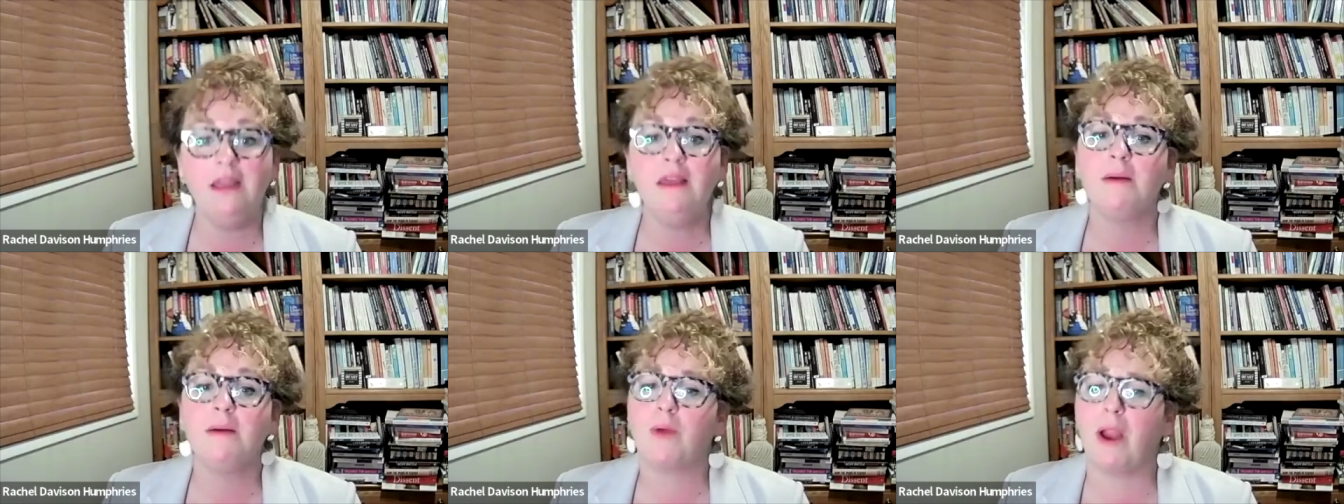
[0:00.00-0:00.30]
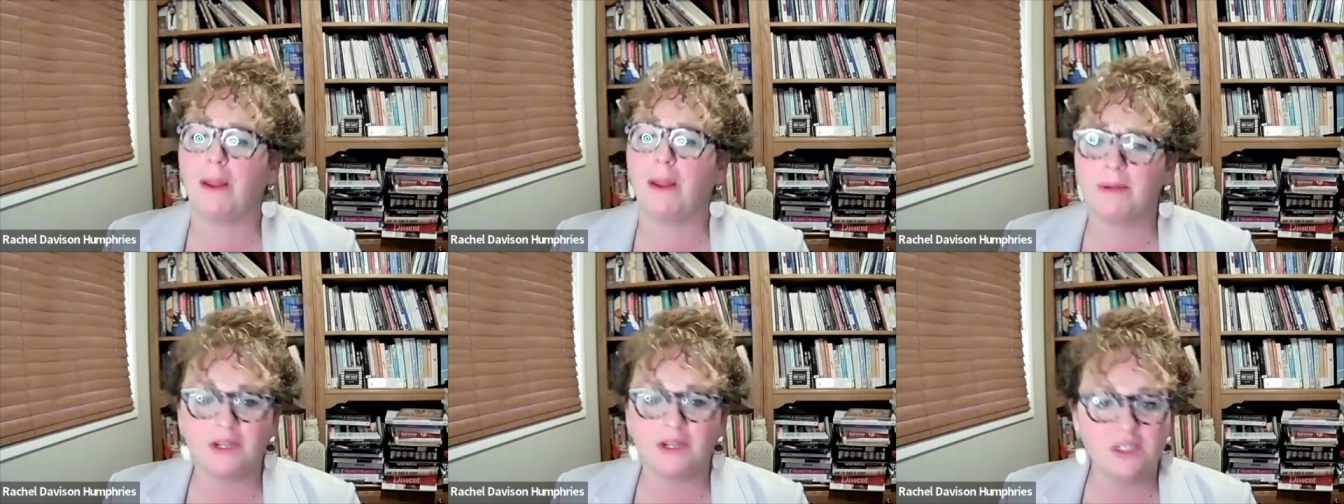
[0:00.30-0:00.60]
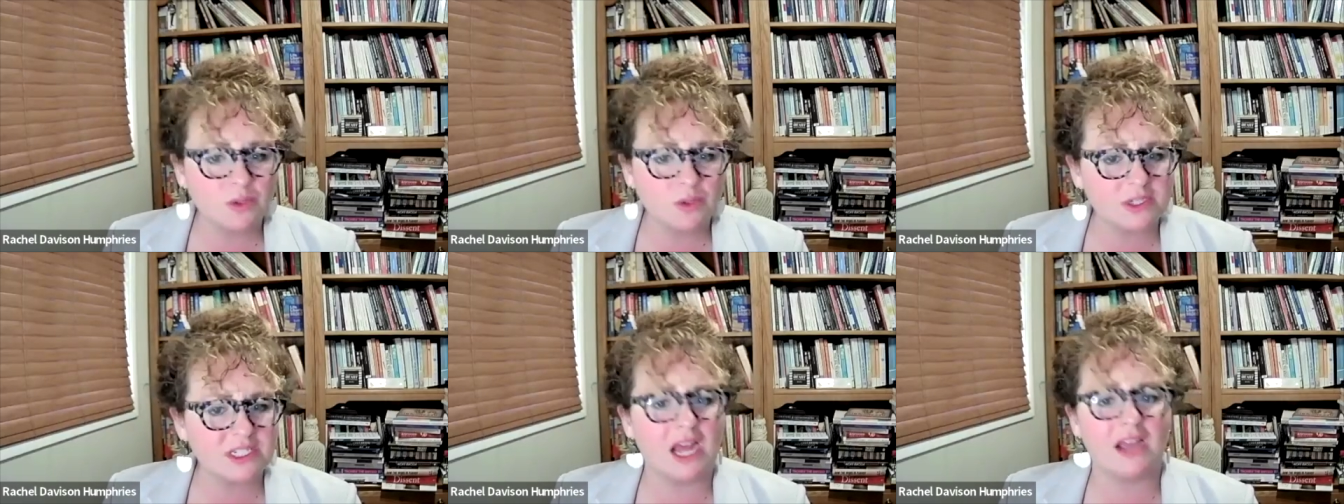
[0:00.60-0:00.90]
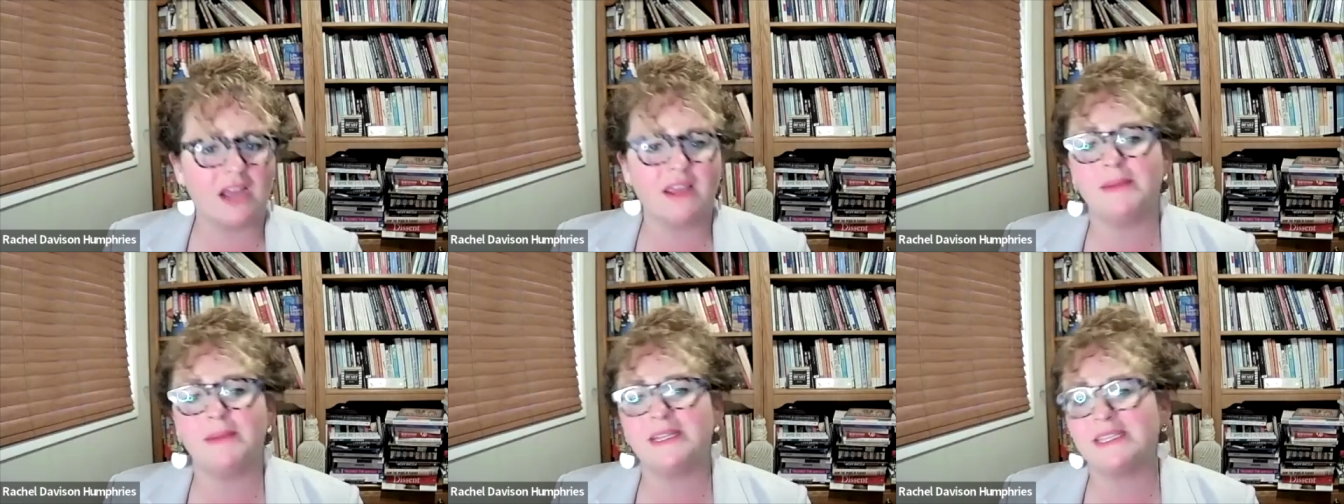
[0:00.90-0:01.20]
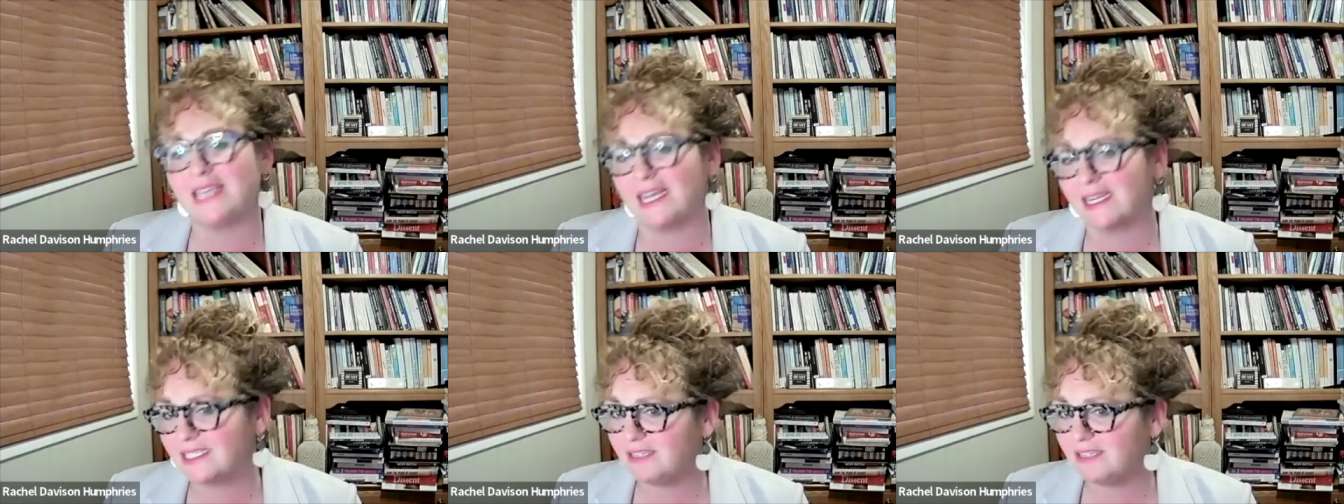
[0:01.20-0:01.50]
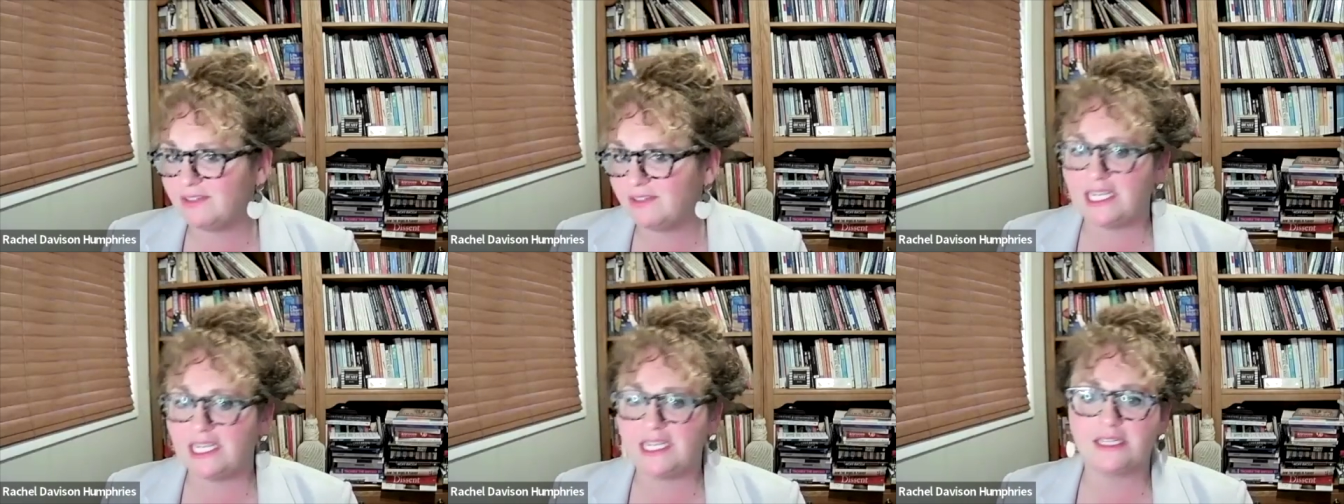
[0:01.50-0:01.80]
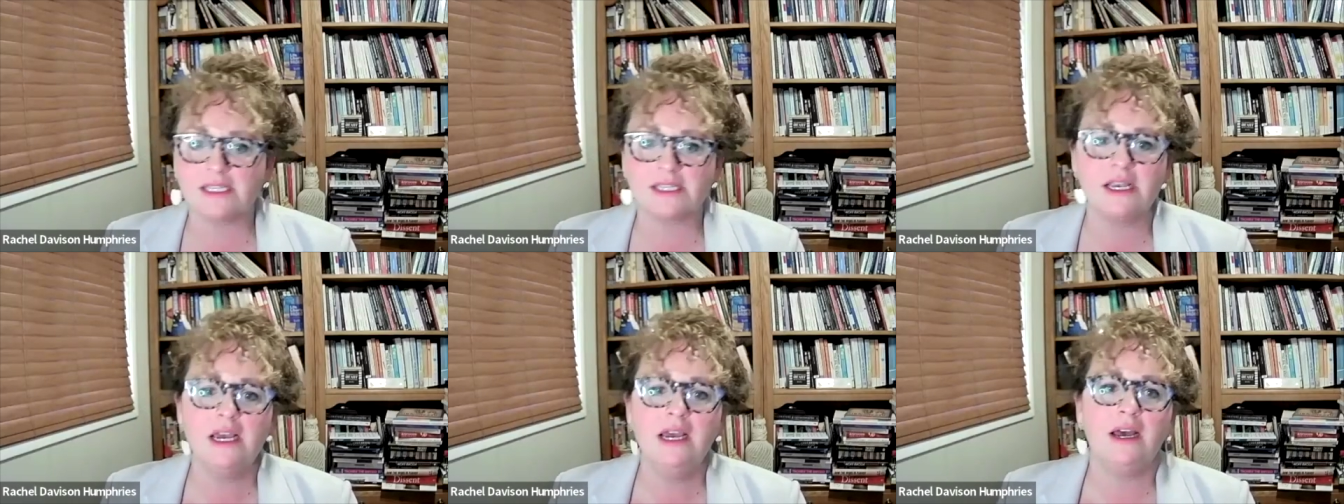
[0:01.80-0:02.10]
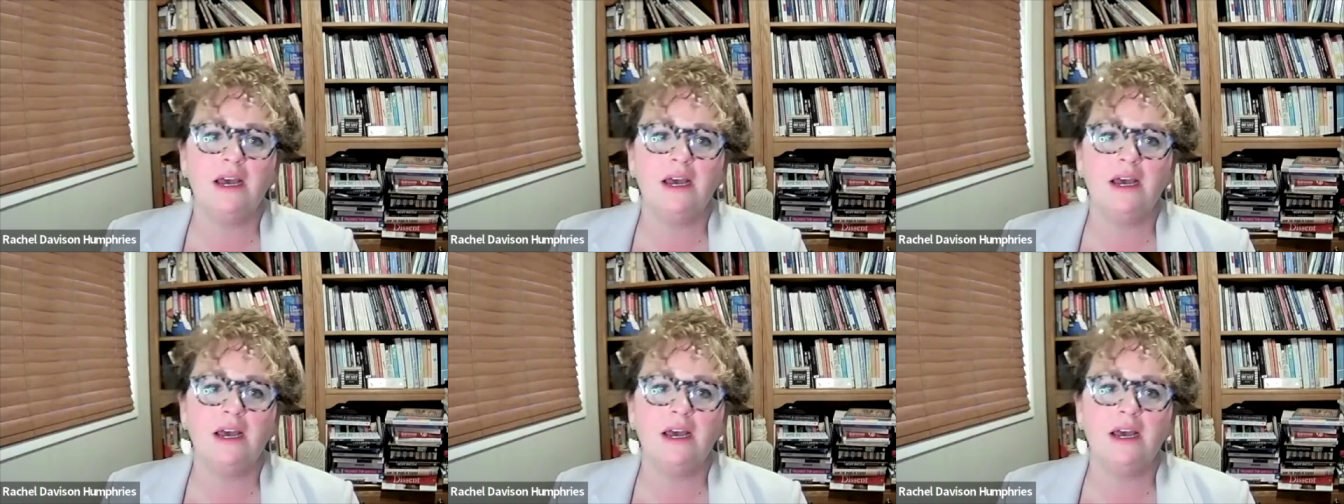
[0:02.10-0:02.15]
primary source documents, activities,